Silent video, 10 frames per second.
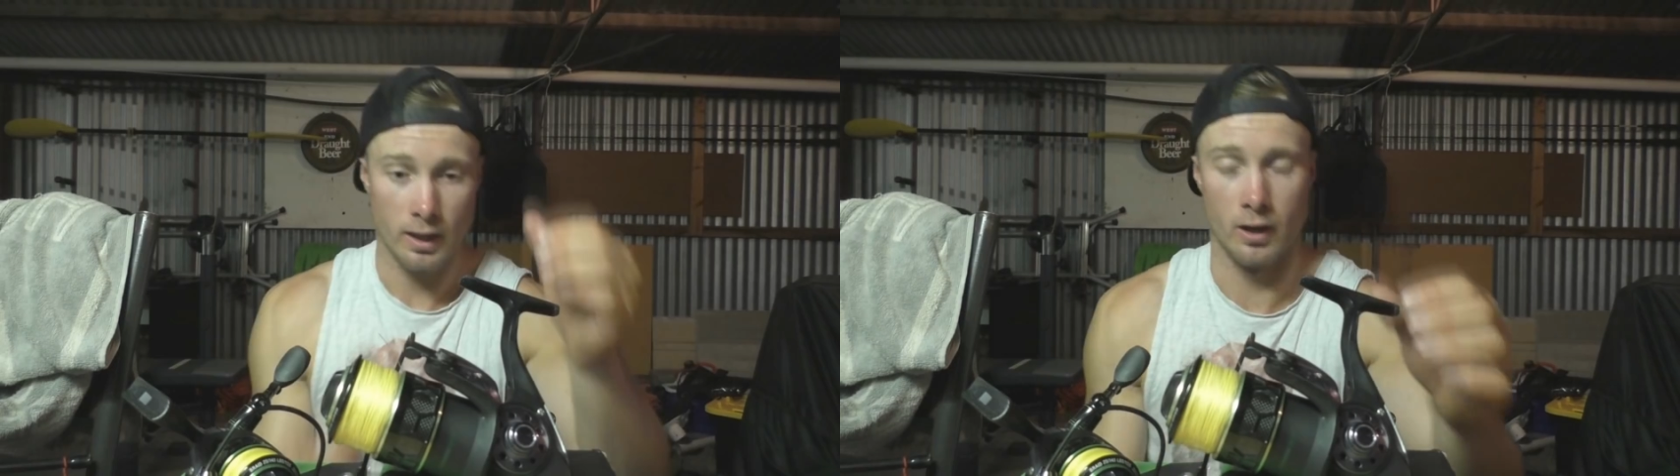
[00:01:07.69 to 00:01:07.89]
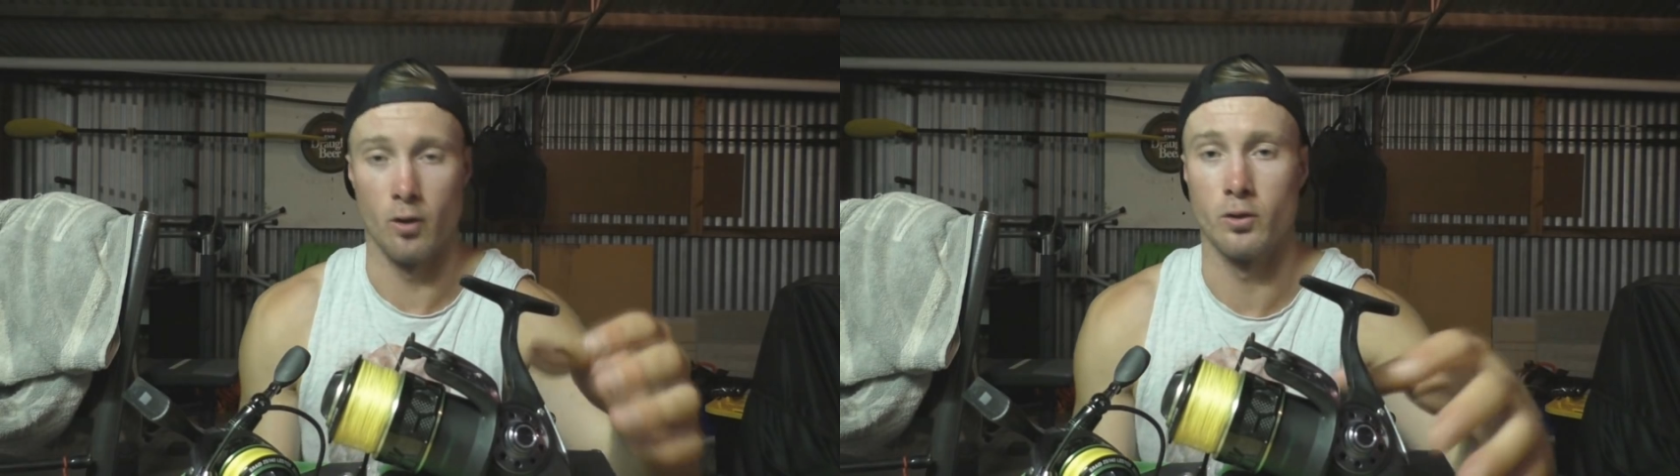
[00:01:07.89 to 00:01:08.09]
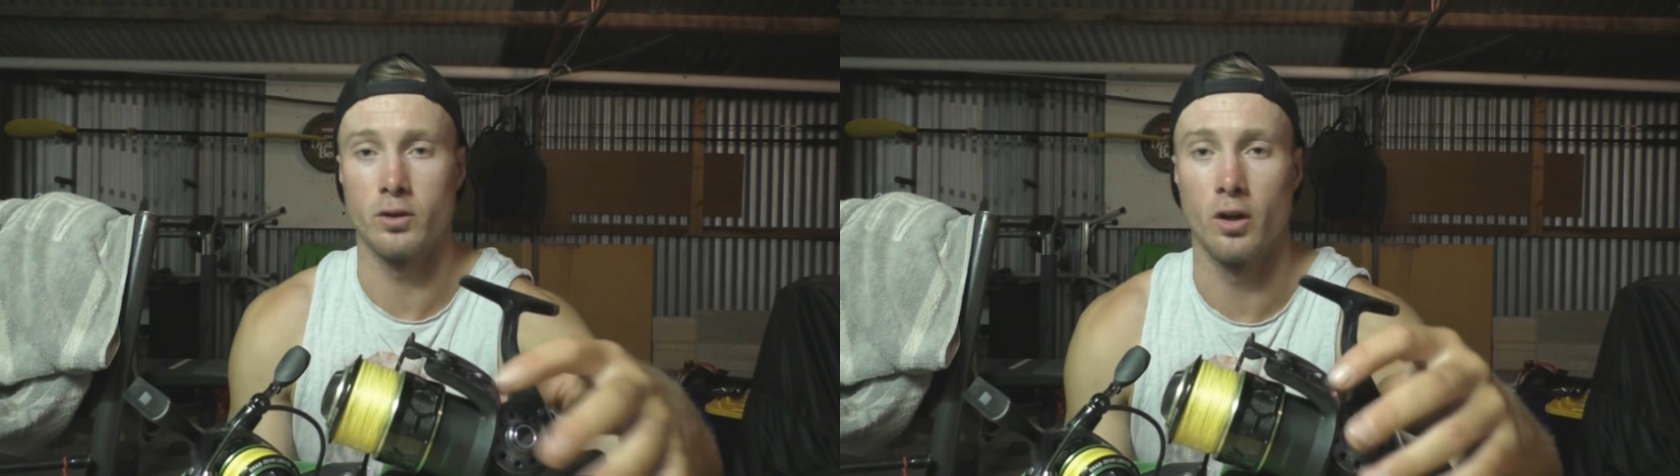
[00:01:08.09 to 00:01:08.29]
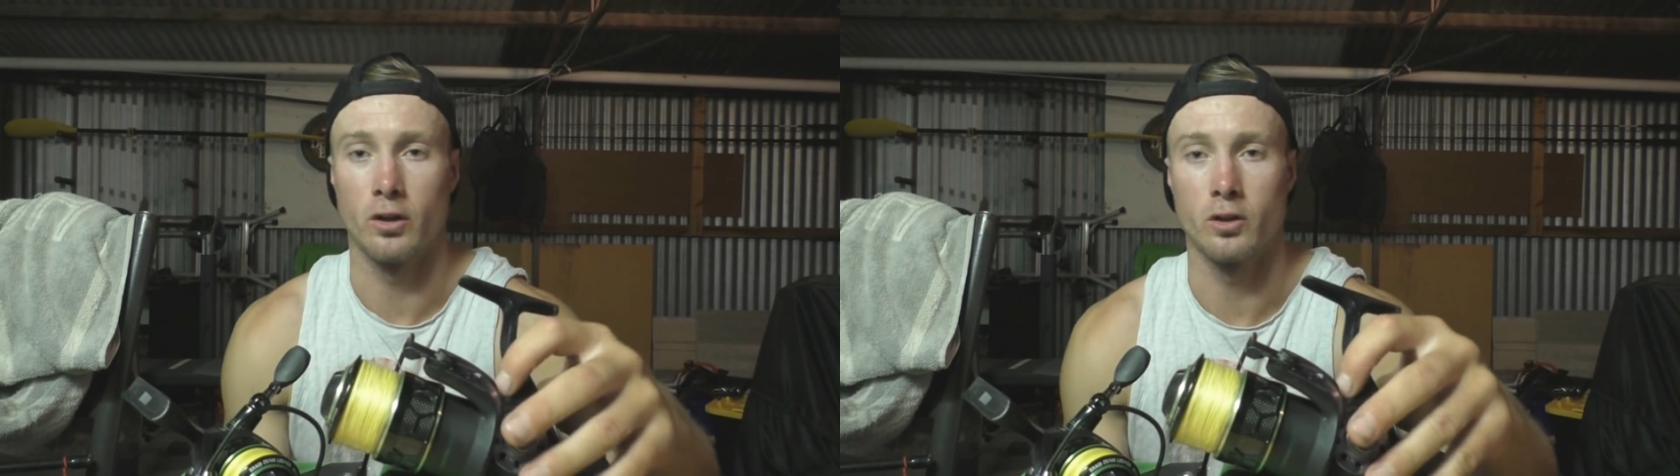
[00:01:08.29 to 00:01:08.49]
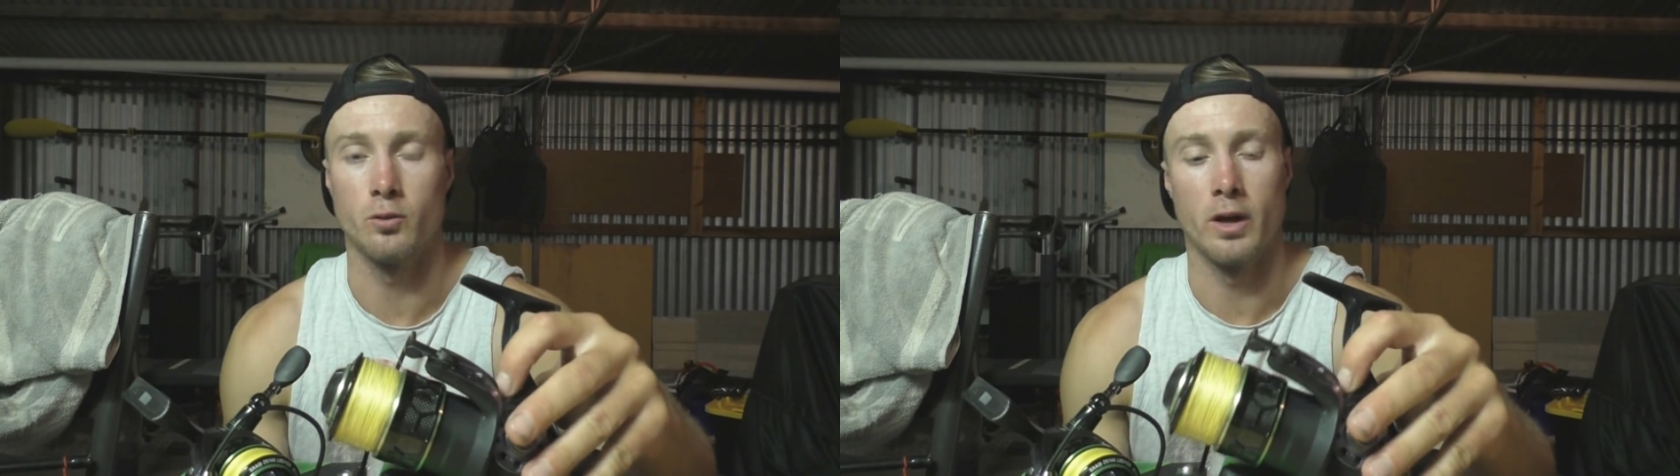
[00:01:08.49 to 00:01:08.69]
And also,
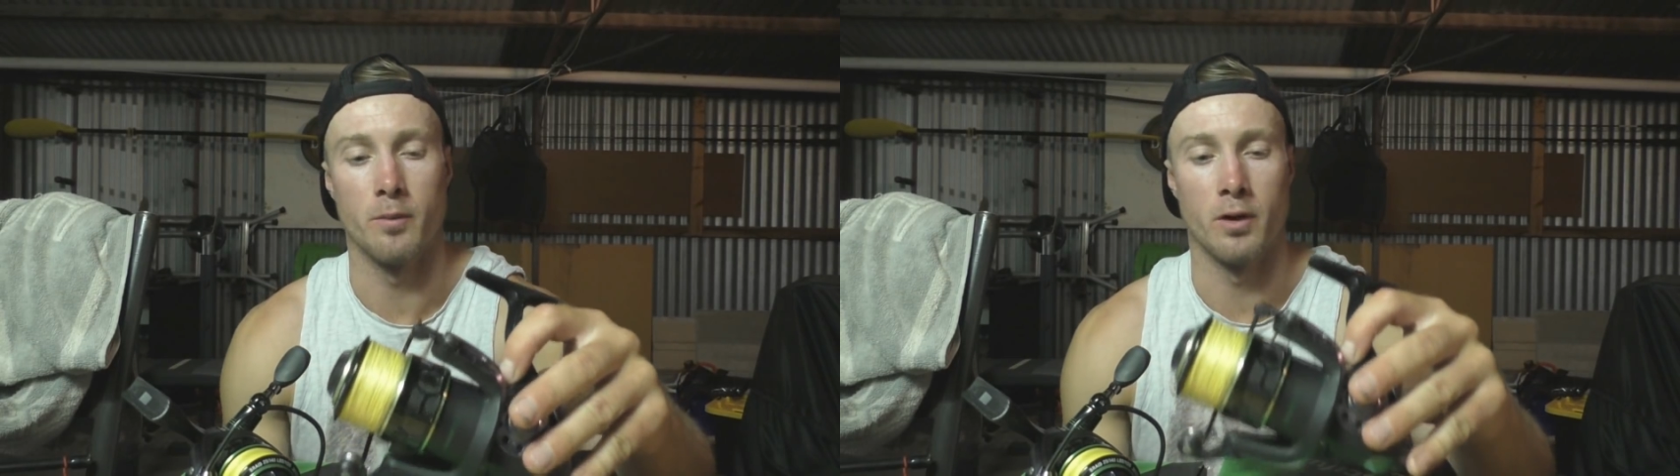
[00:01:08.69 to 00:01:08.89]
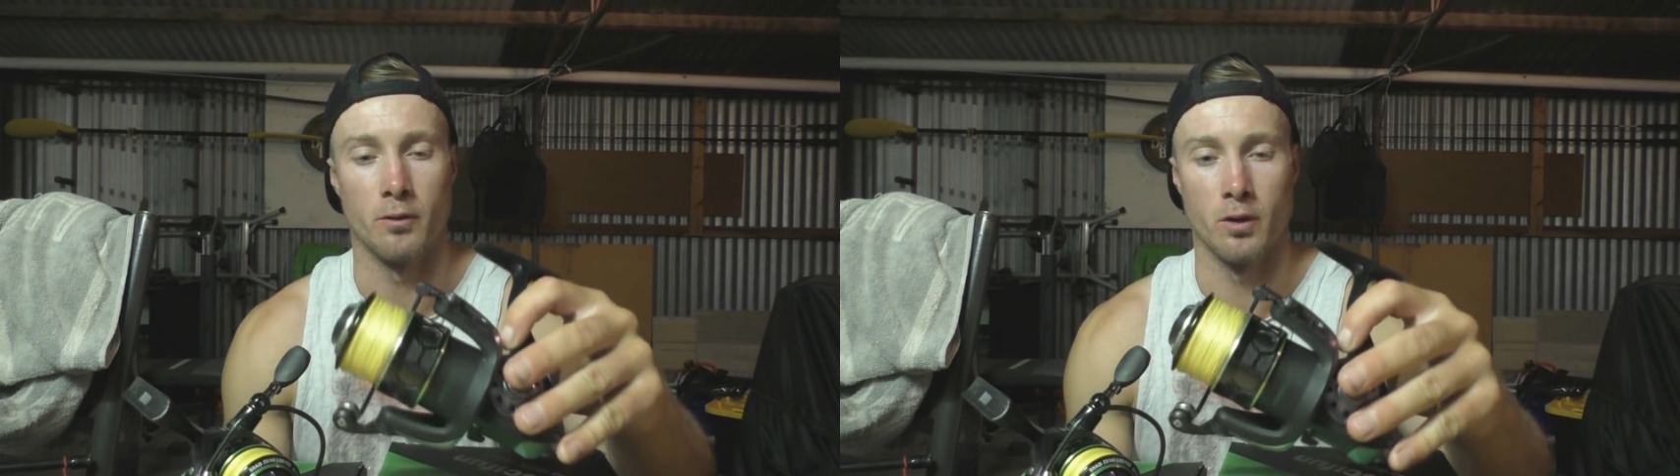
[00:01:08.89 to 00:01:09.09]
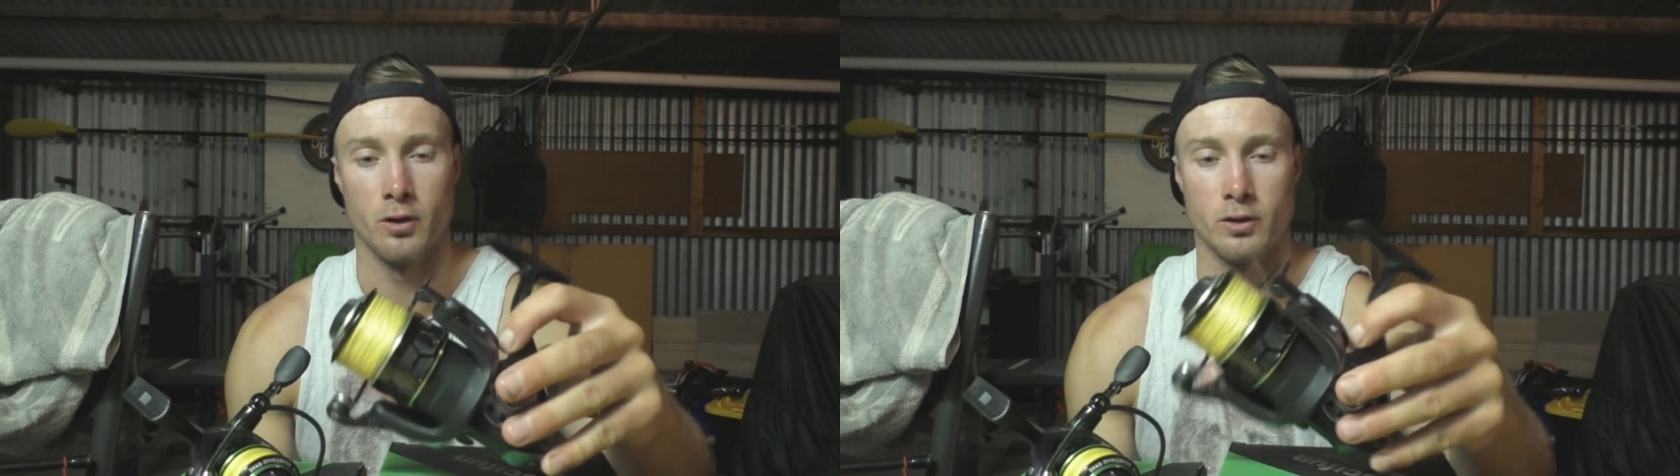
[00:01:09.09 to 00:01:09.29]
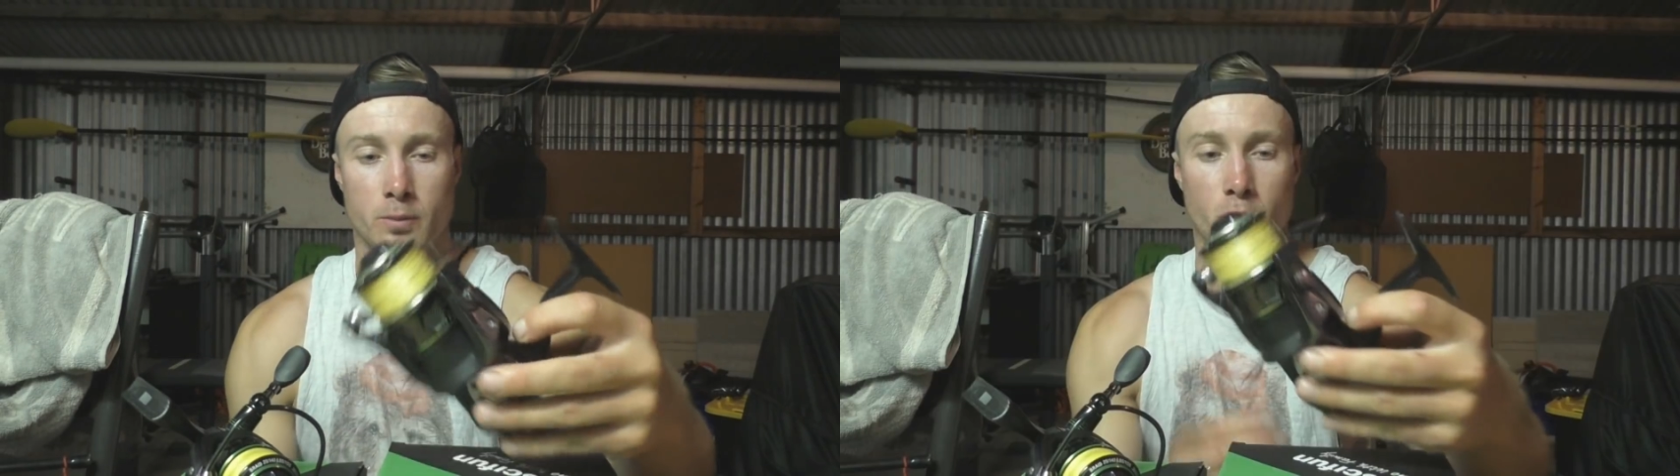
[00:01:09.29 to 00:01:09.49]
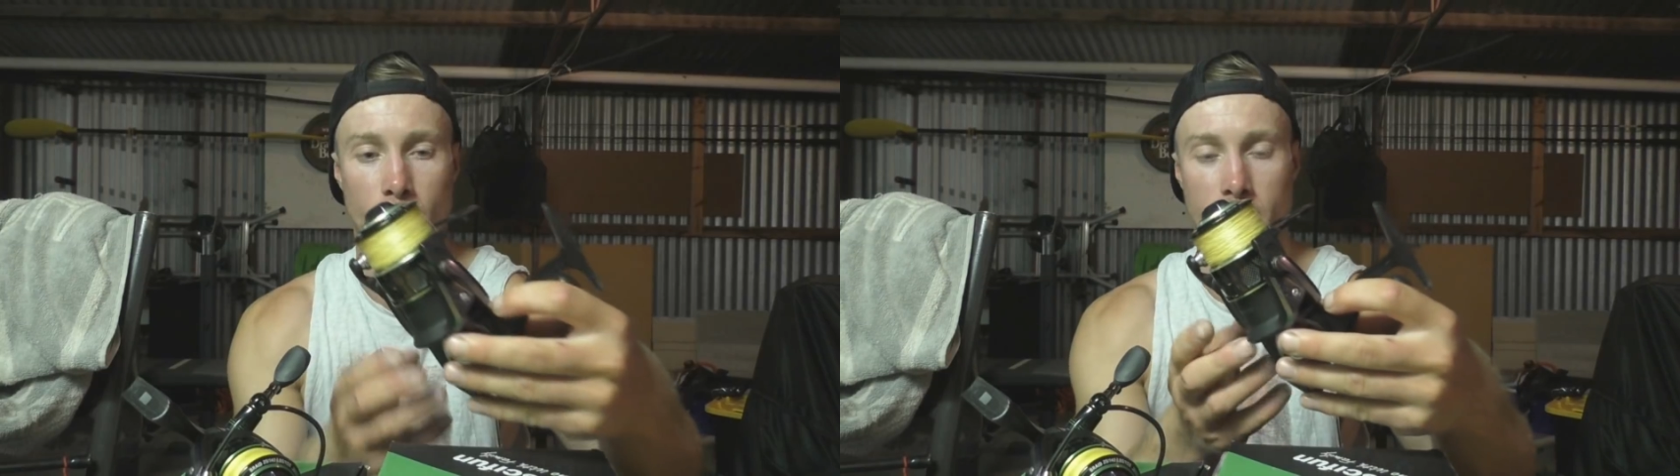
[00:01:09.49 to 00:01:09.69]
because one of my rods I
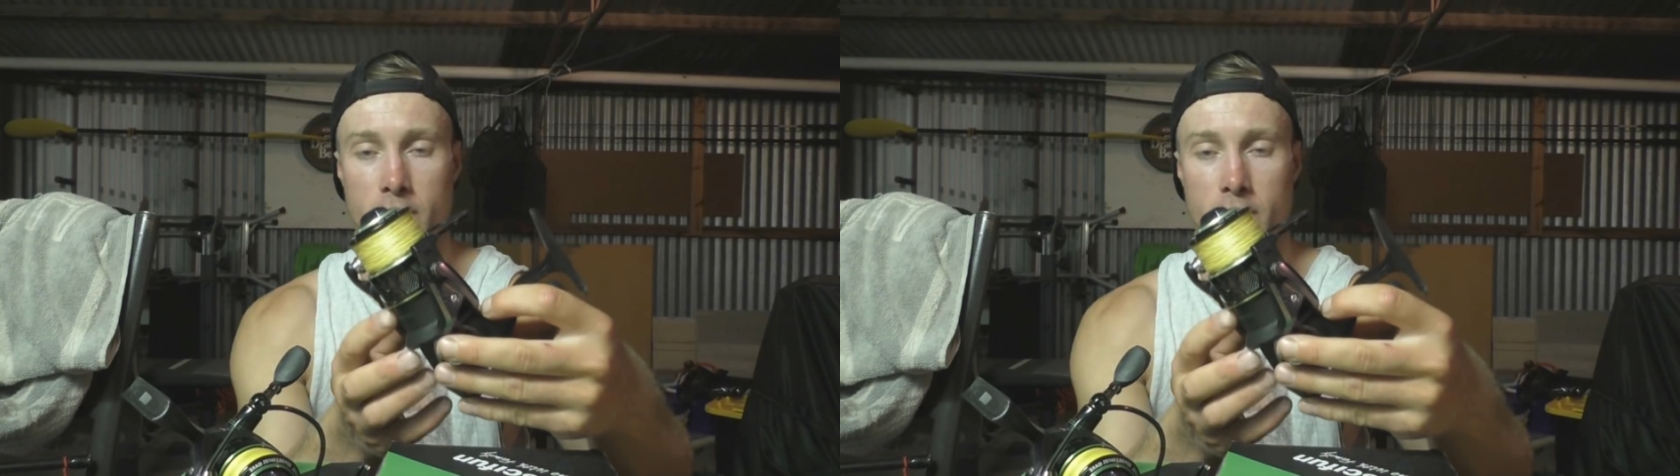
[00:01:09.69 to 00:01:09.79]
put